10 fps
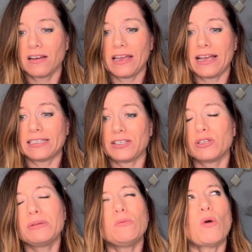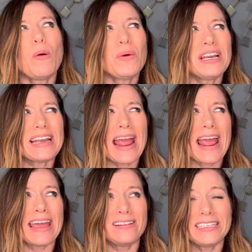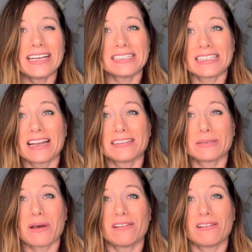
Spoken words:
Excuse me, what would an alien scent smell